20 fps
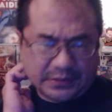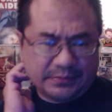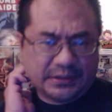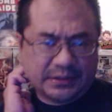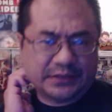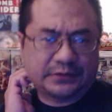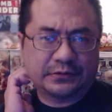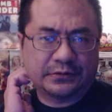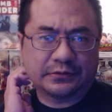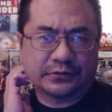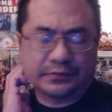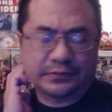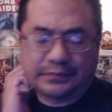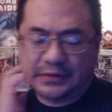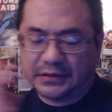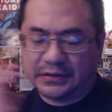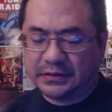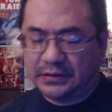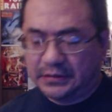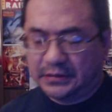Maybe I do,
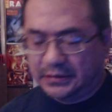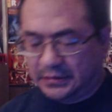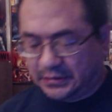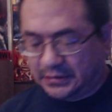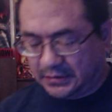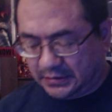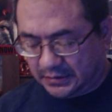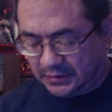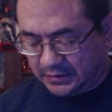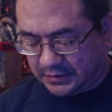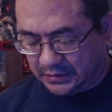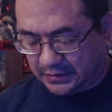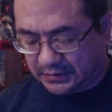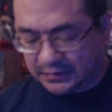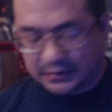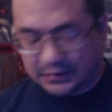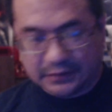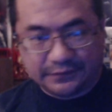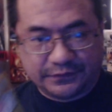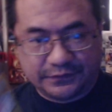but
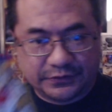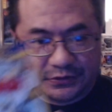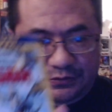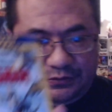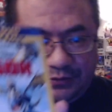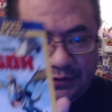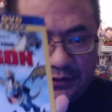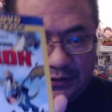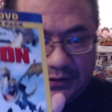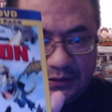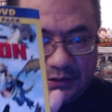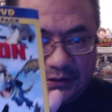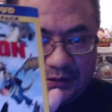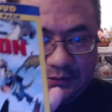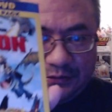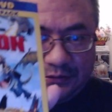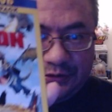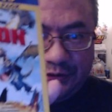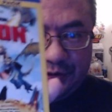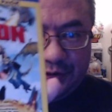then the first one, How
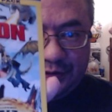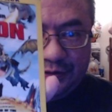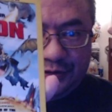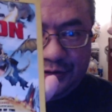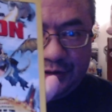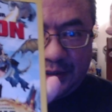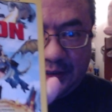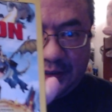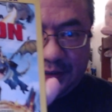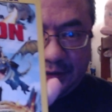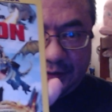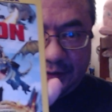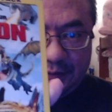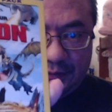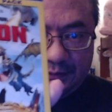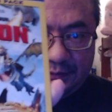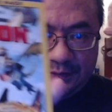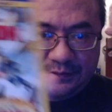to Train Your Dragon.